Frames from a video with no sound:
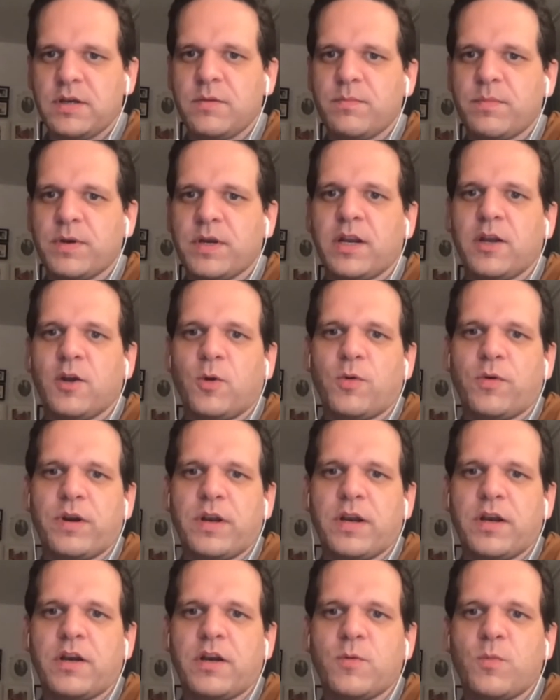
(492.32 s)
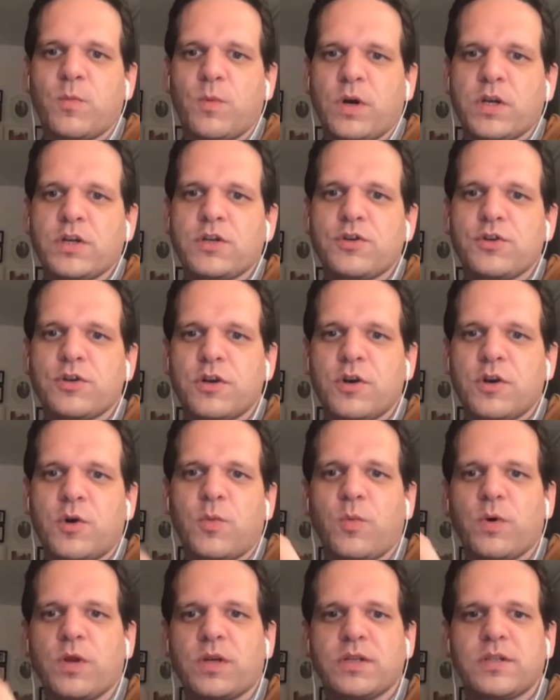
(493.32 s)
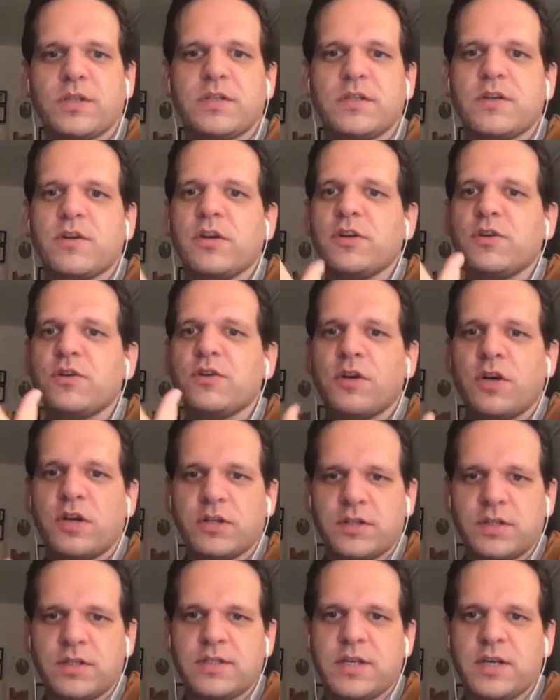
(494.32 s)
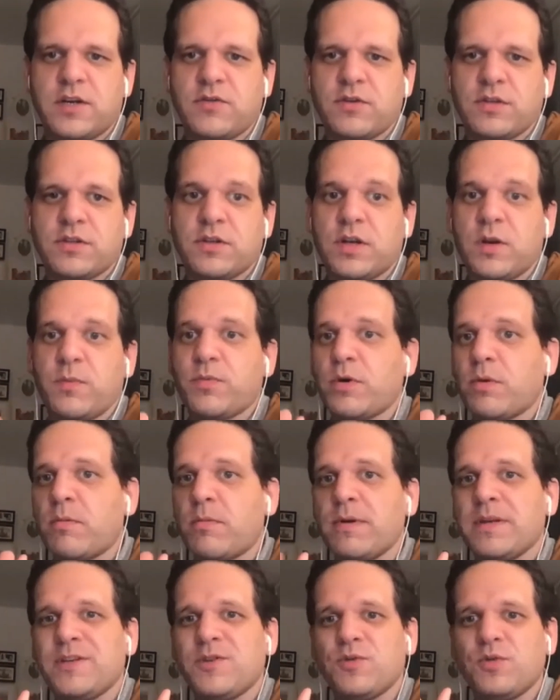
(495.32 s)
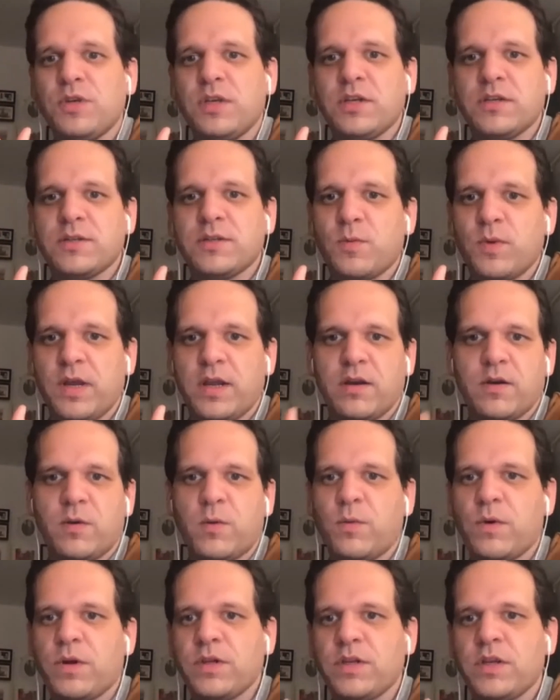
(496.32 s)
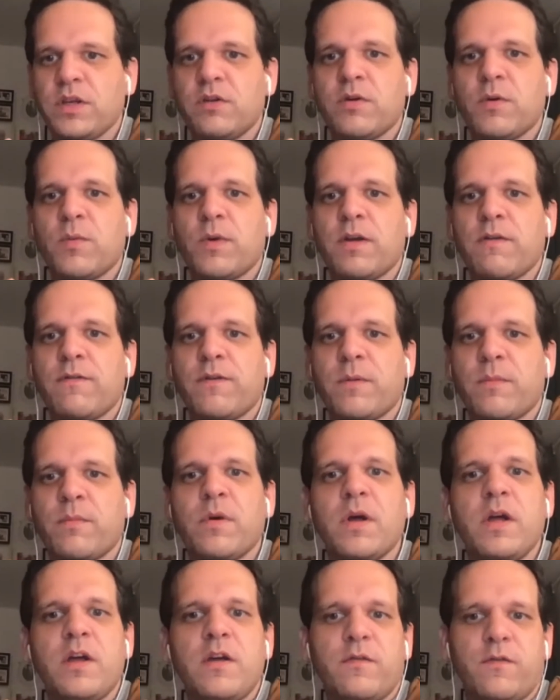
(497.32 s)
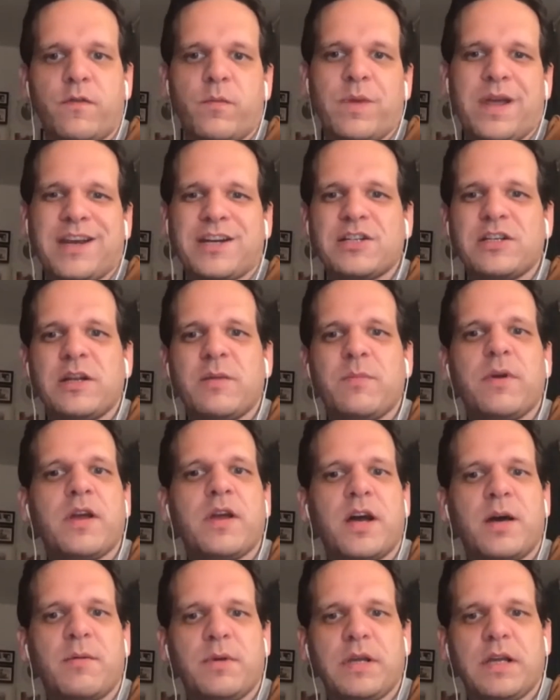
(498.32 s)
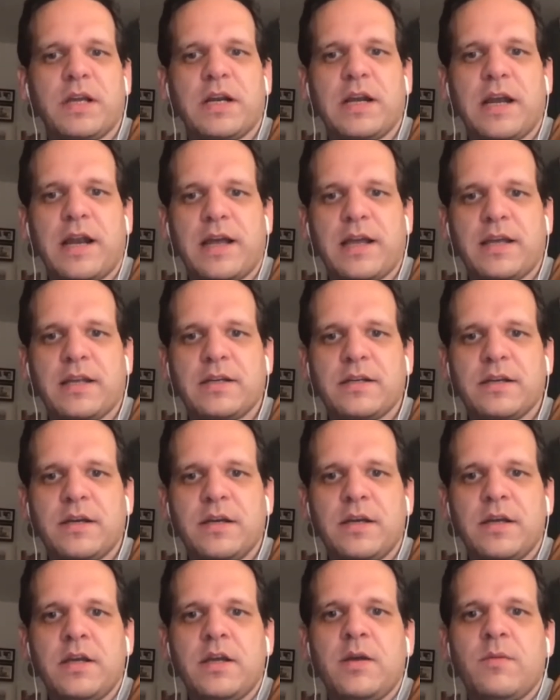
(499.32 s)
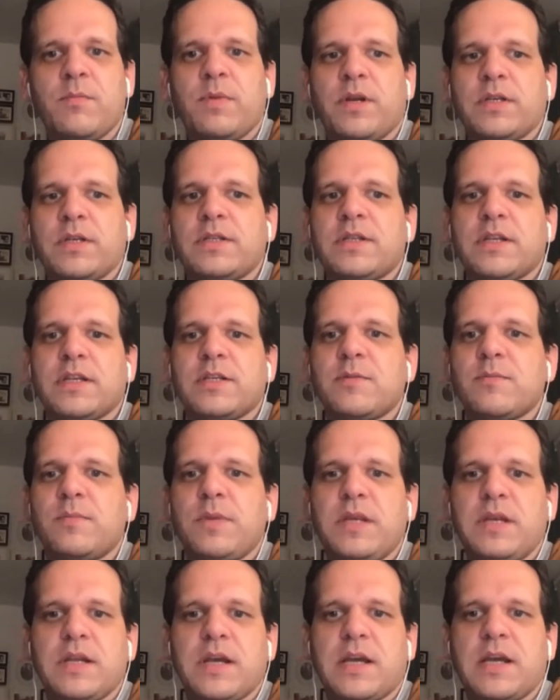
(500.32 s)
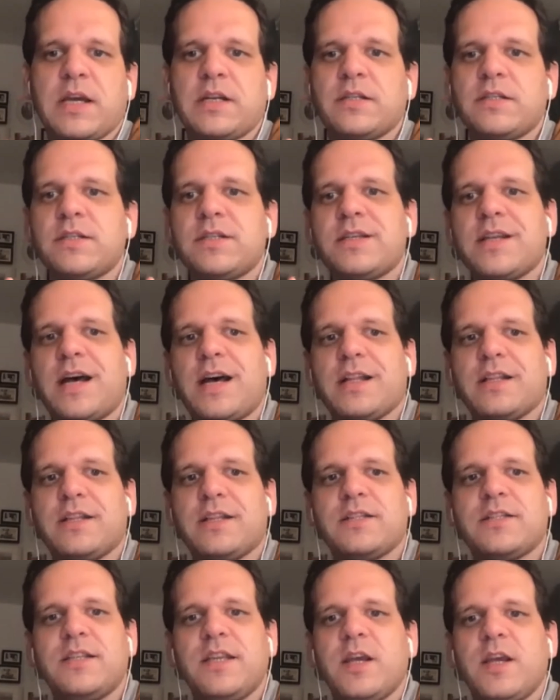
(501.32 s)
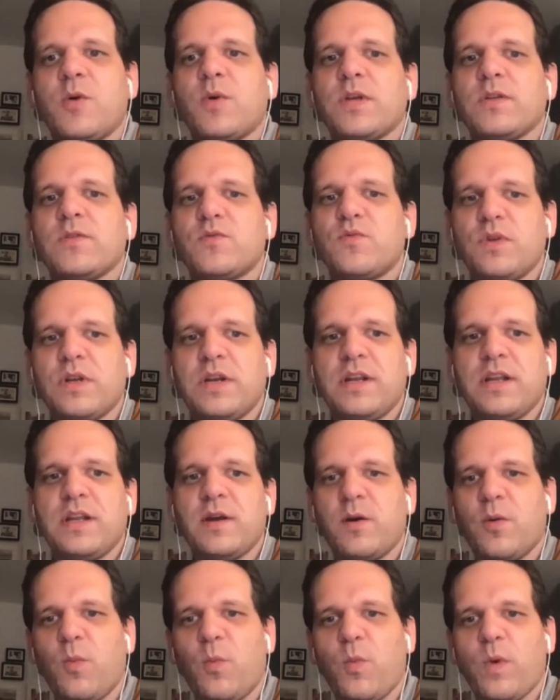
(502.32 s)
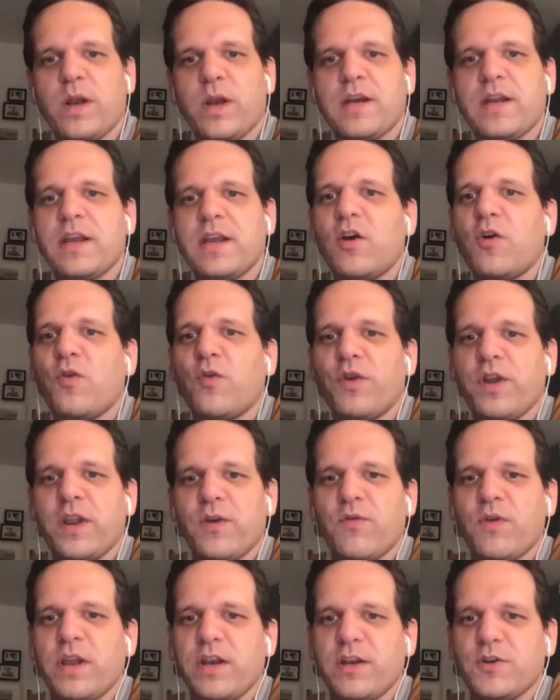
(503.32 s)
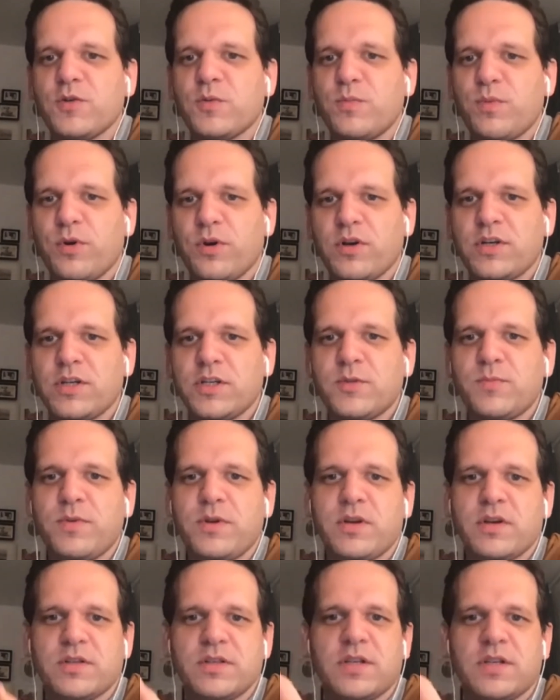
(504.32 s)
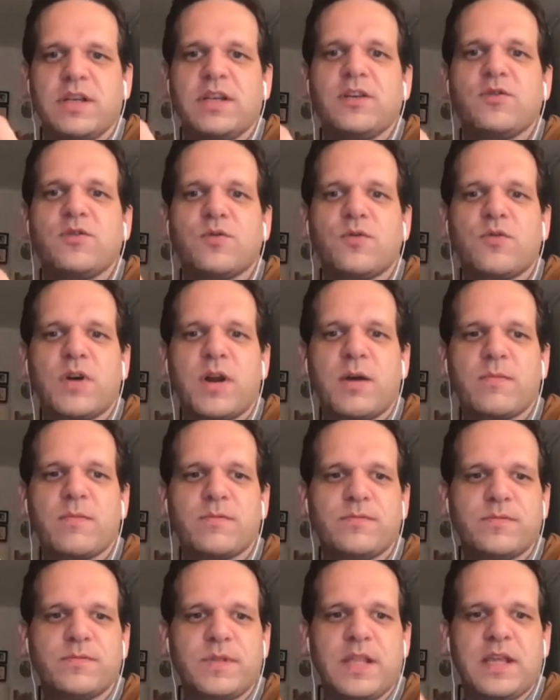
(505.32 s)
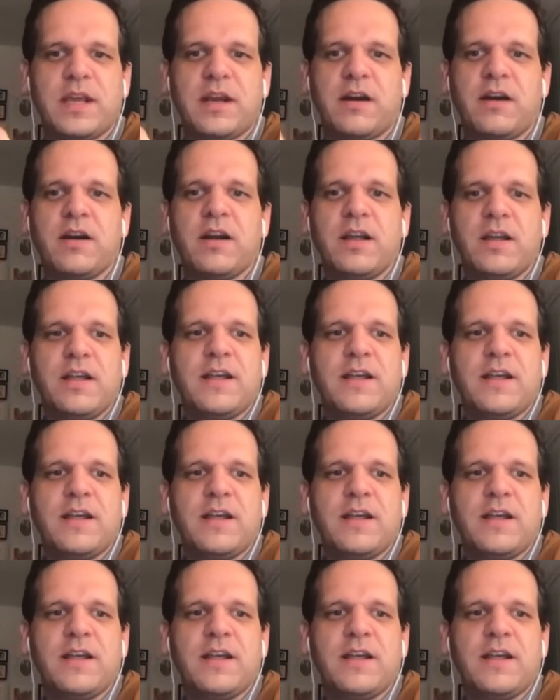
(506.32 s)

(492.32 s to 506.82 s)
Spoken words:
but they already want to know what this is going to cost, etc. So they're probably 2 years away or 1 year away from actually becoming a client. But this doesn't mean I can start the sequence really when they are already ready to purchase, because I need to grab their